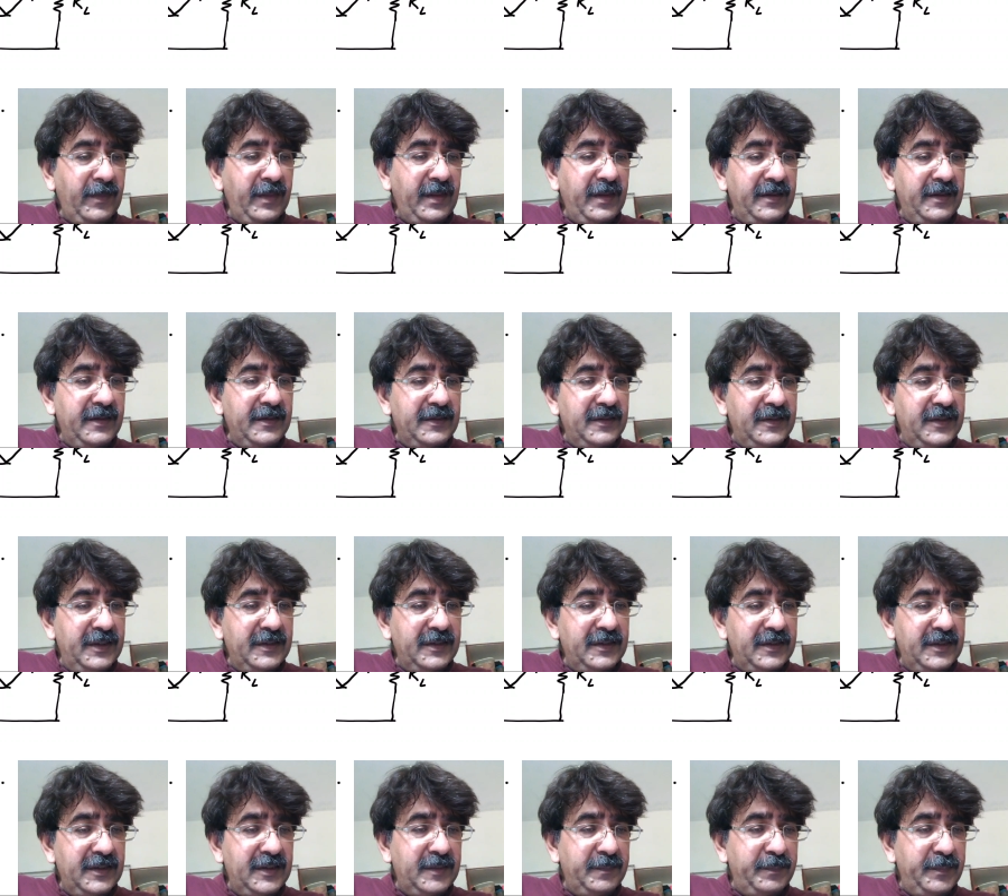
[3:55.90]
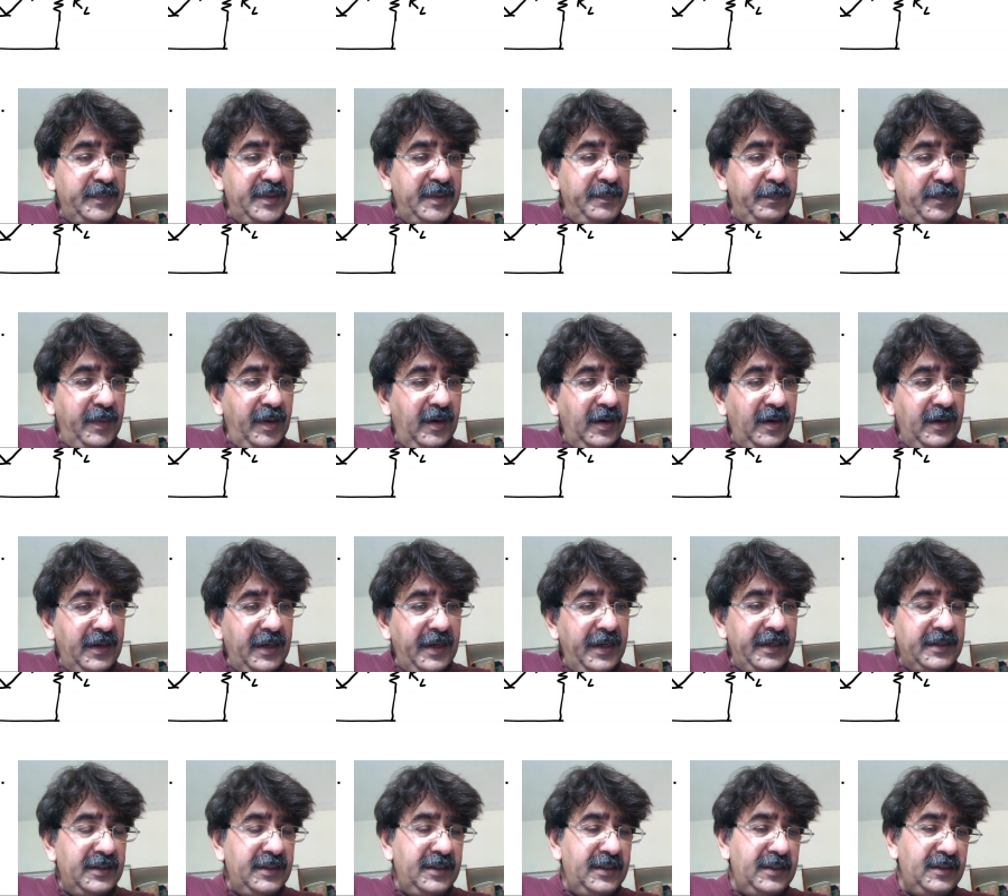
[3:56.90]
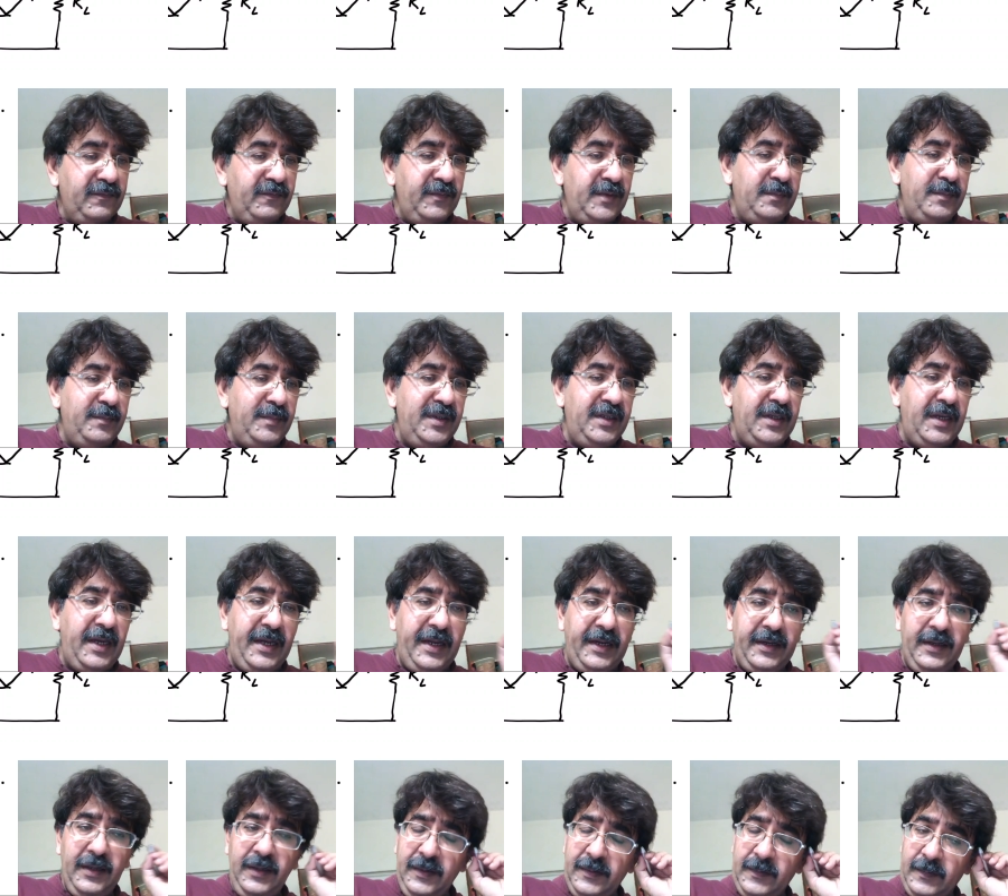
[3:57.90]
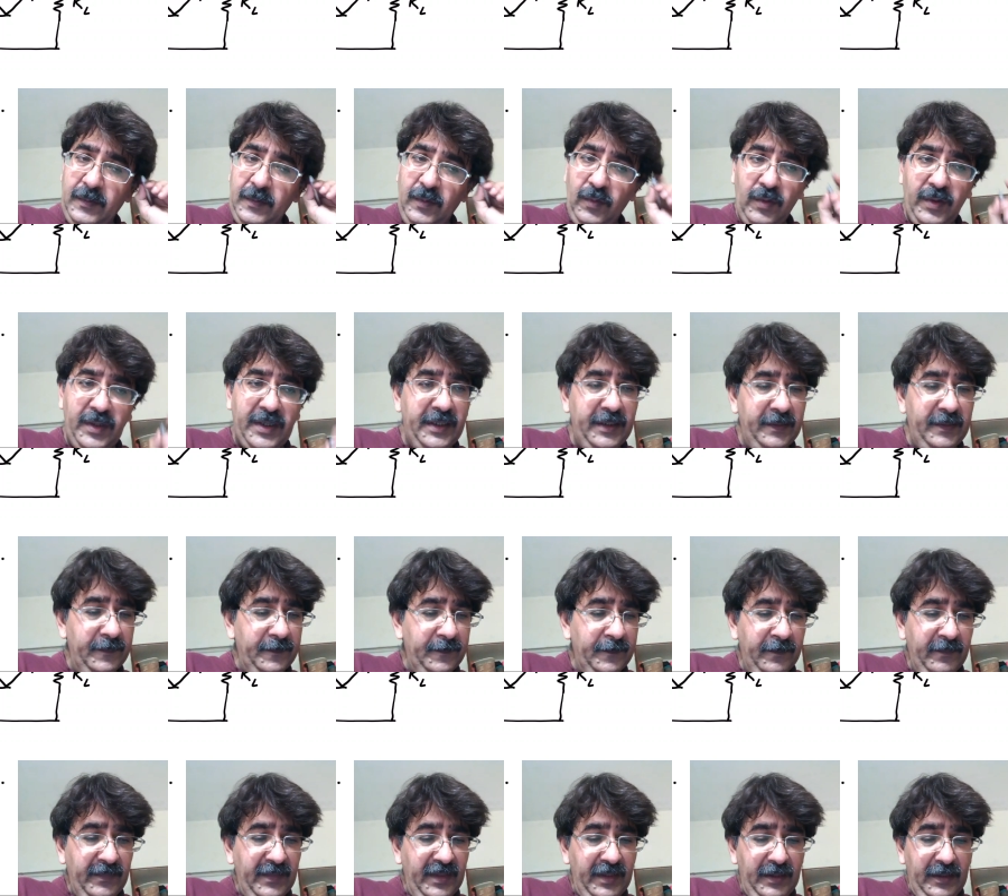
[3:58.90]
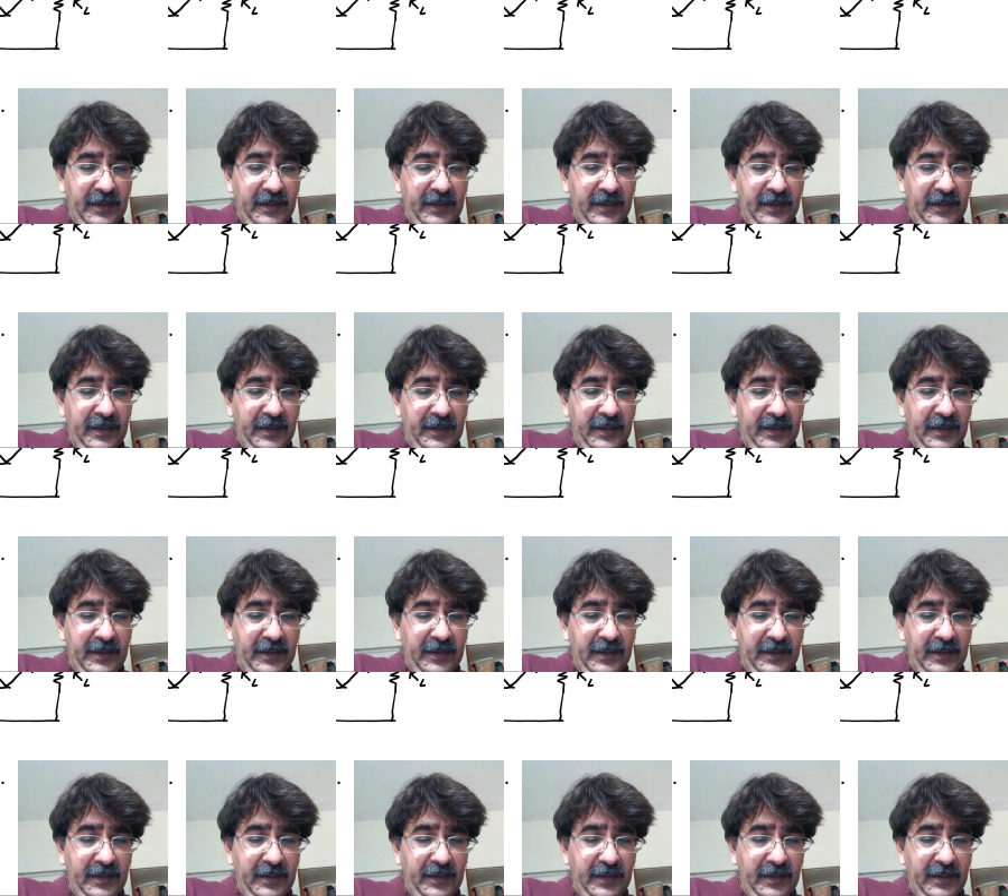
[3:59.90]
P part of diode, and straight line will be represent the N